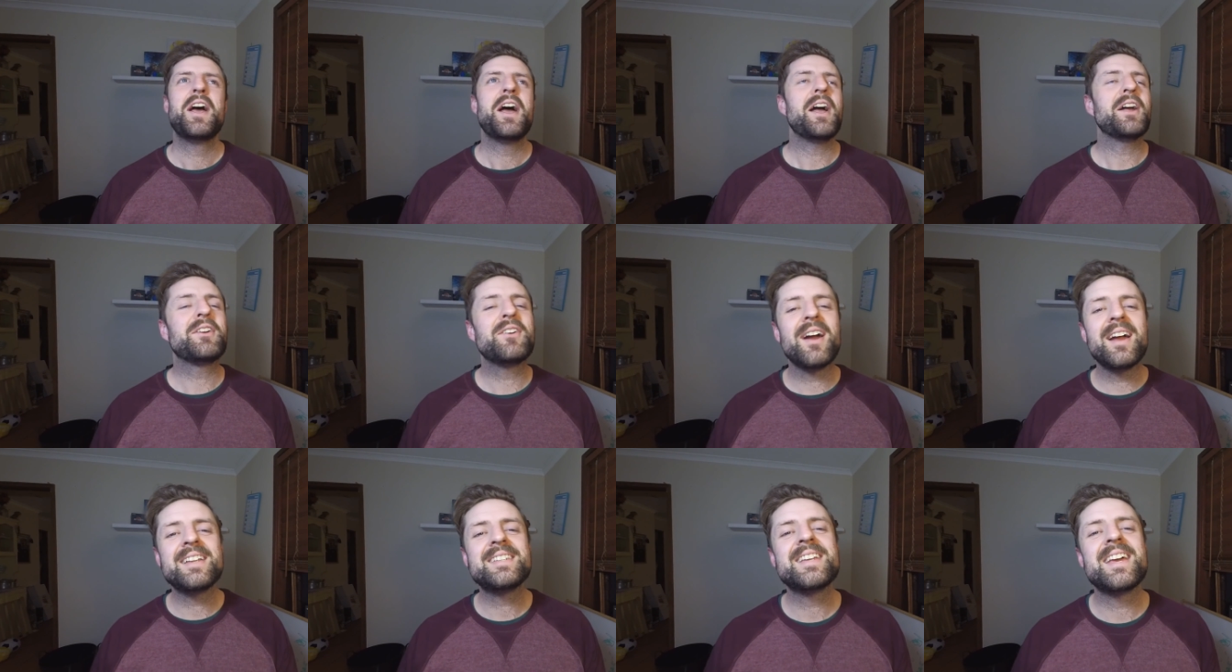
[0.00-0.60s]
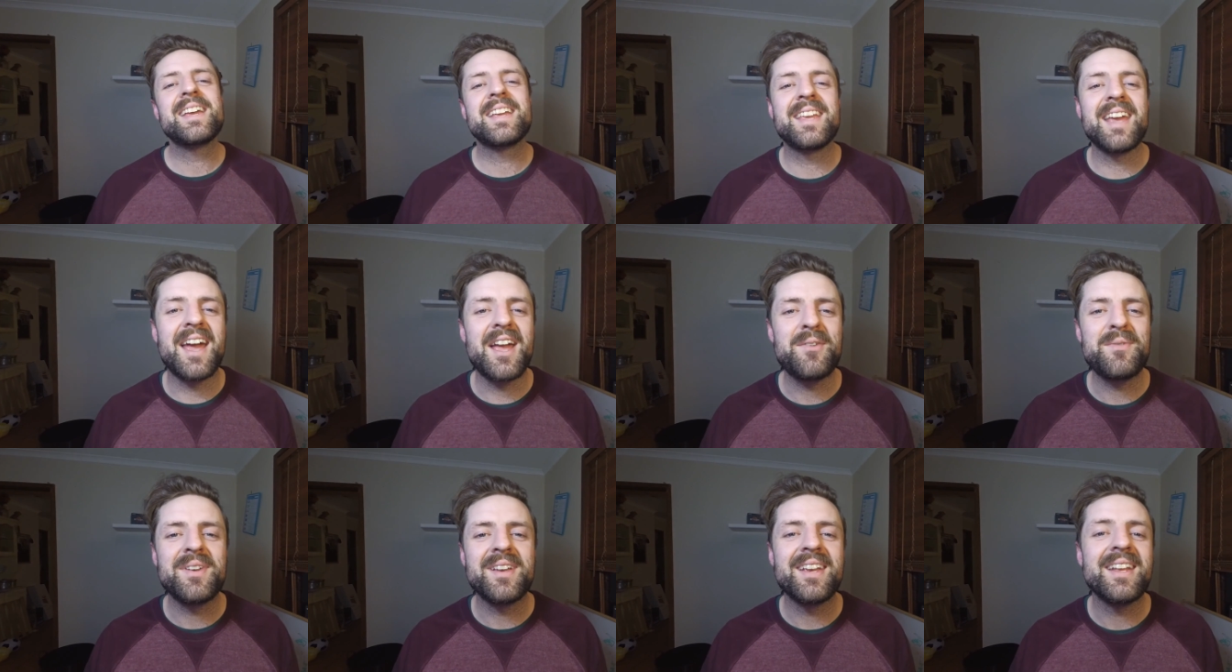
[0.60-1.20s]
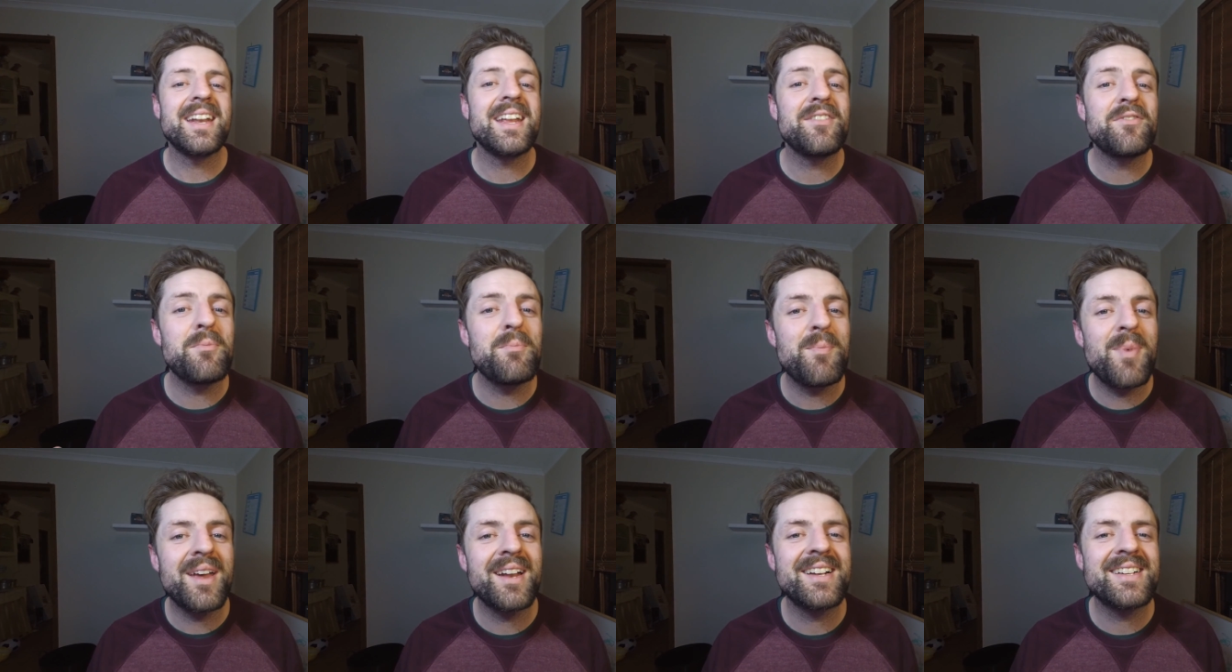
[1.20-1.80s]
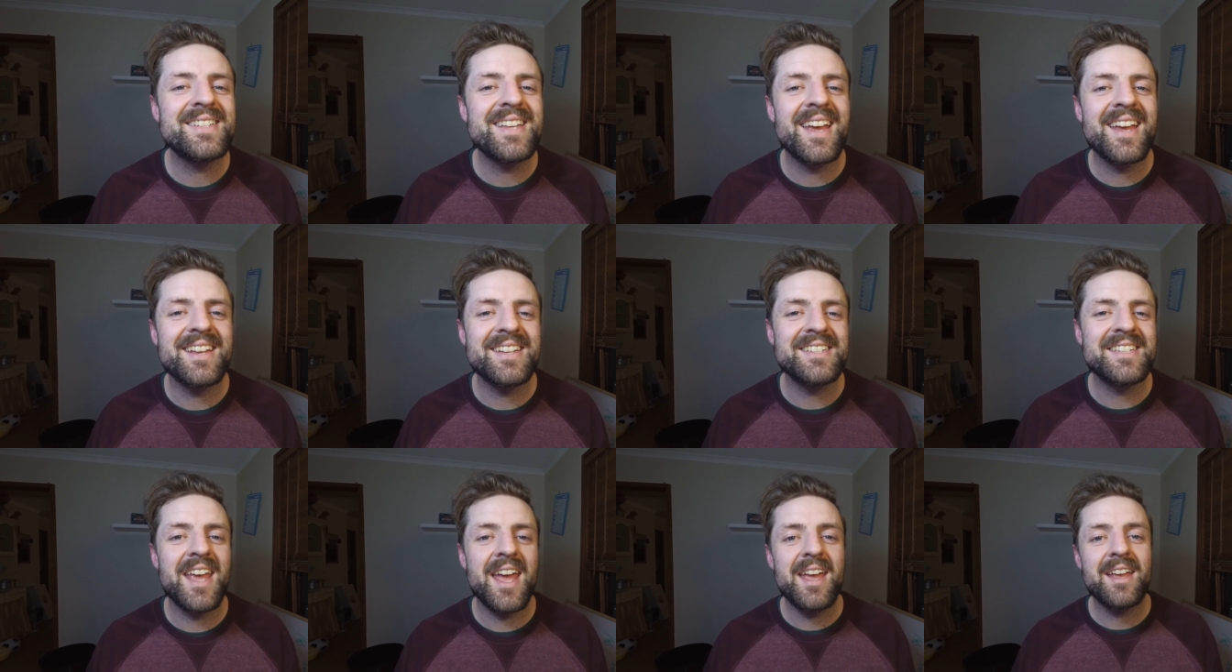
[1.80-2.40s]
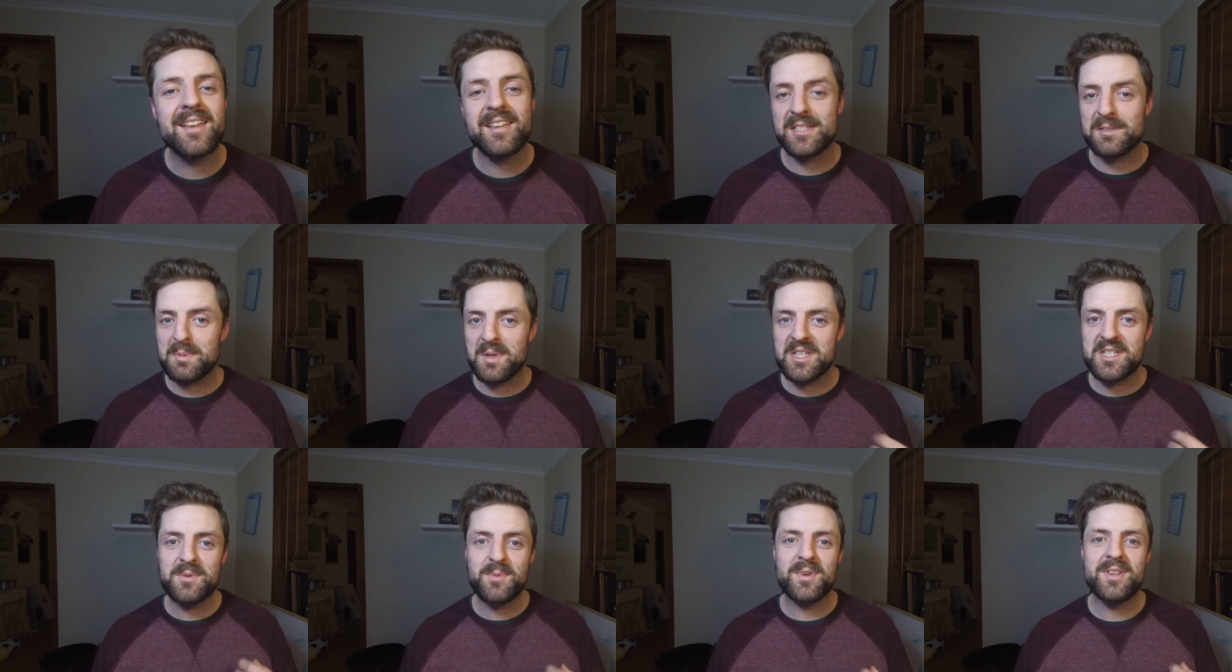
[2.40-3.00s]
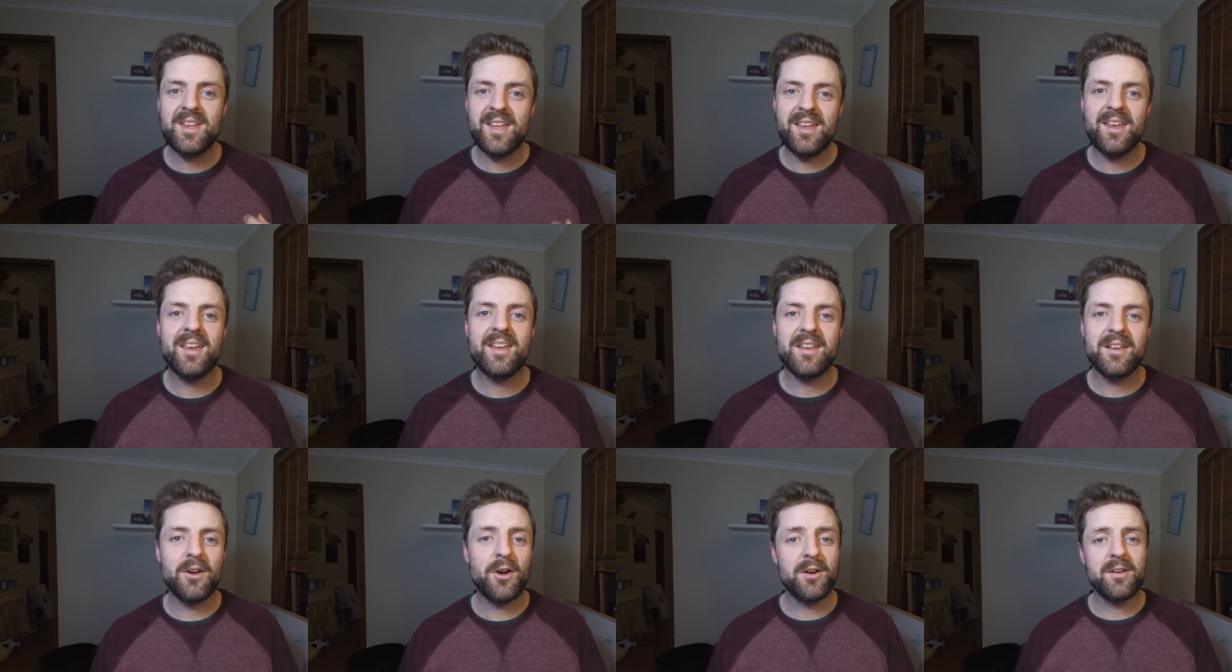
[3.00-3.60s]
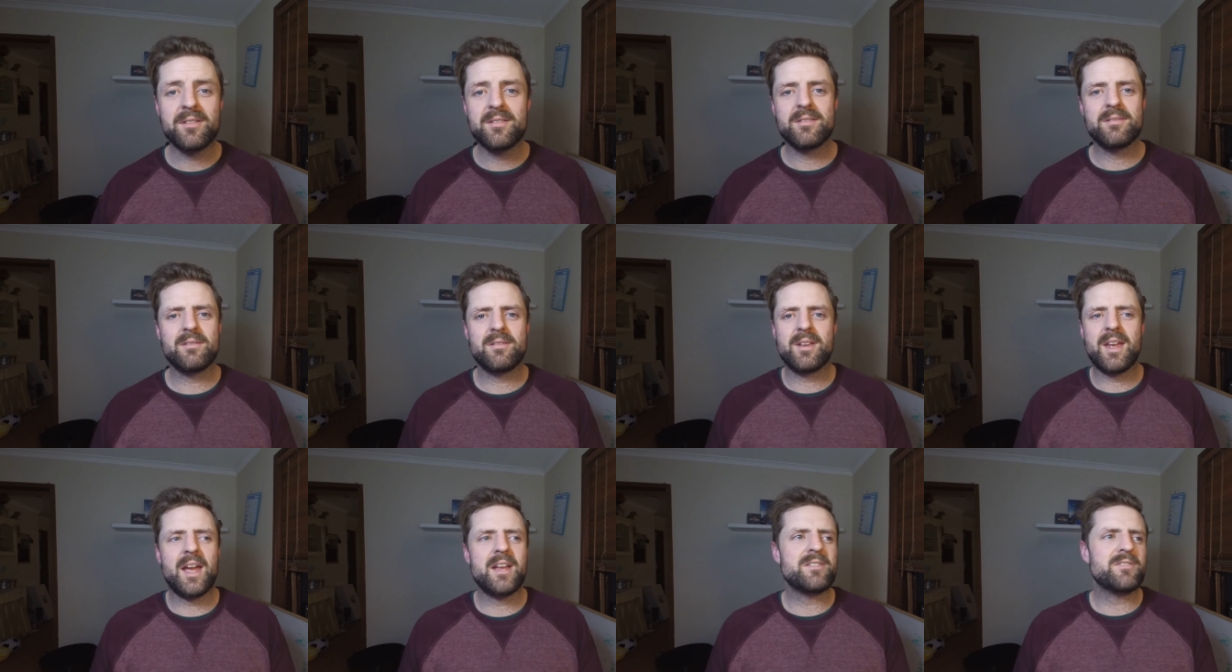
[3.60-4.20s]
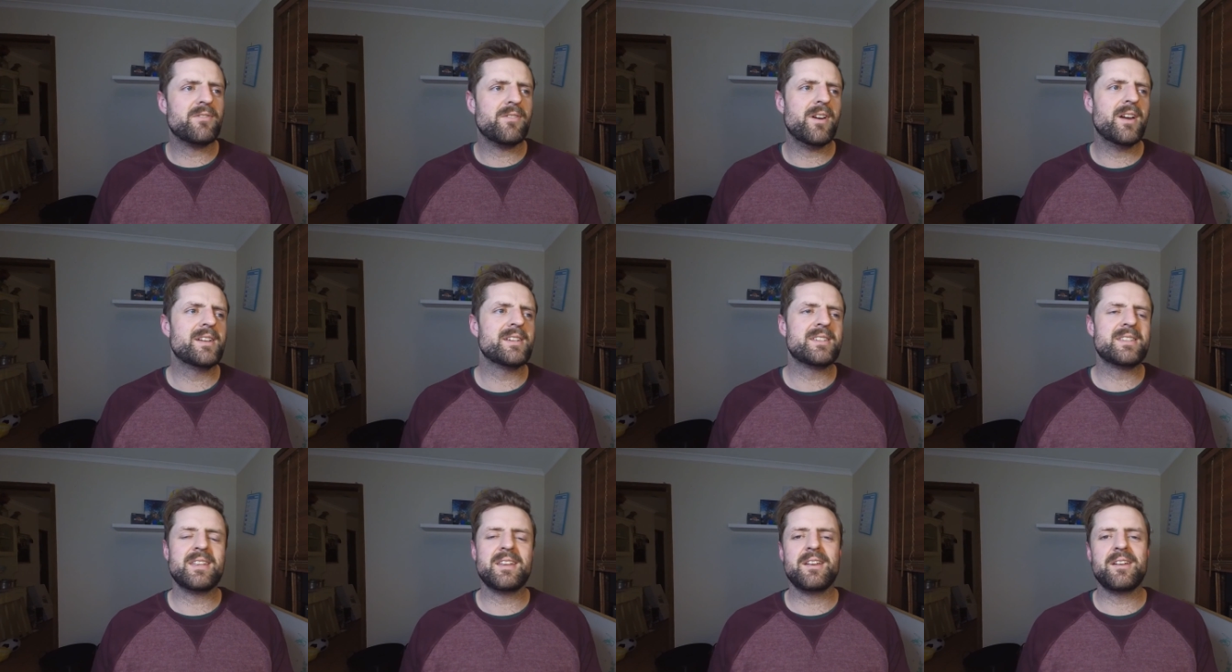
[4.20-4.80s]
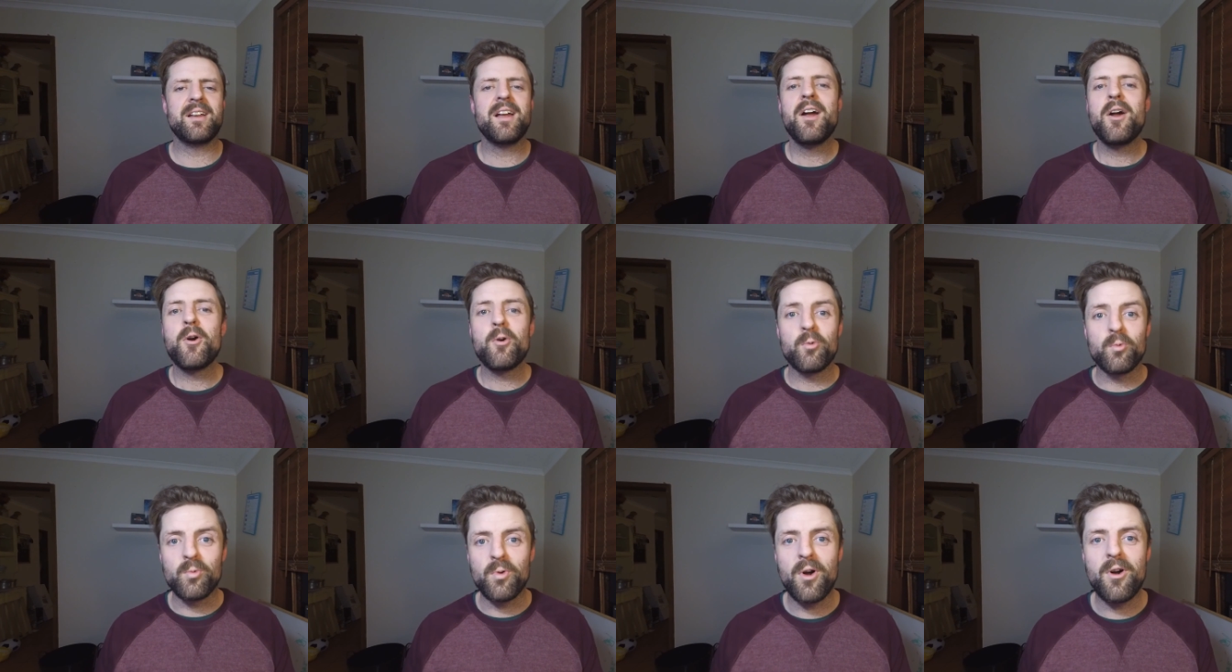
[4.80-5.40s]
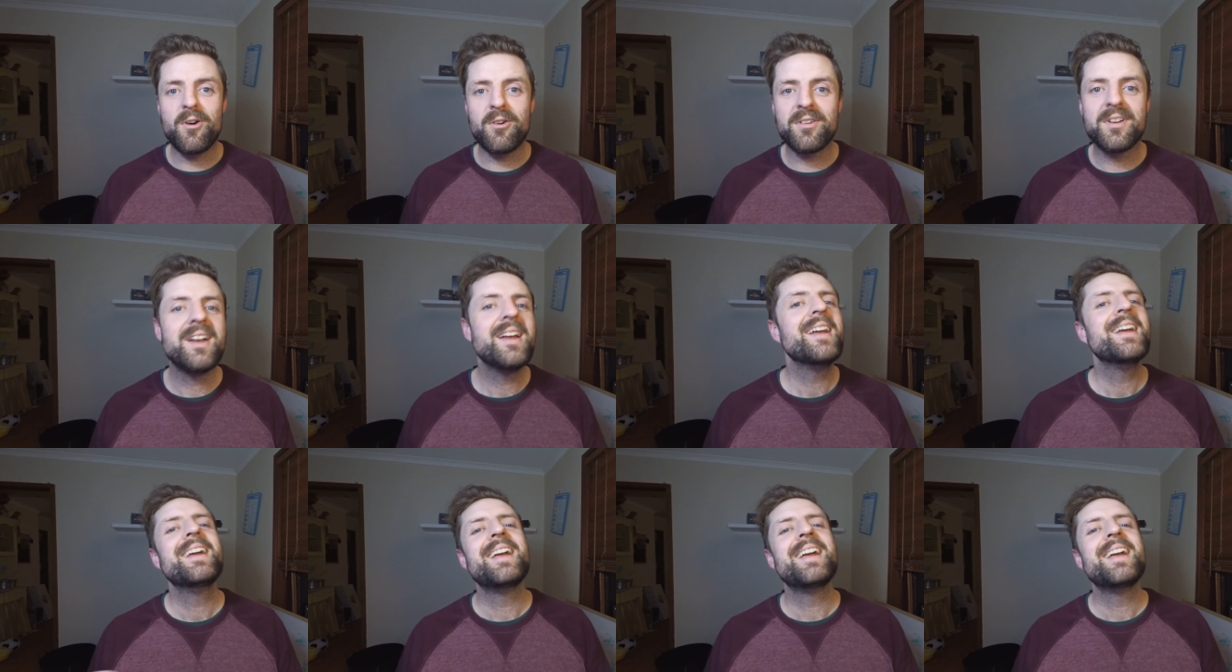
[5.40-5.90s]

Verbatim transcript: A great day gaming, an even better day in tech, especially when you get your own catchphrase thing wrong.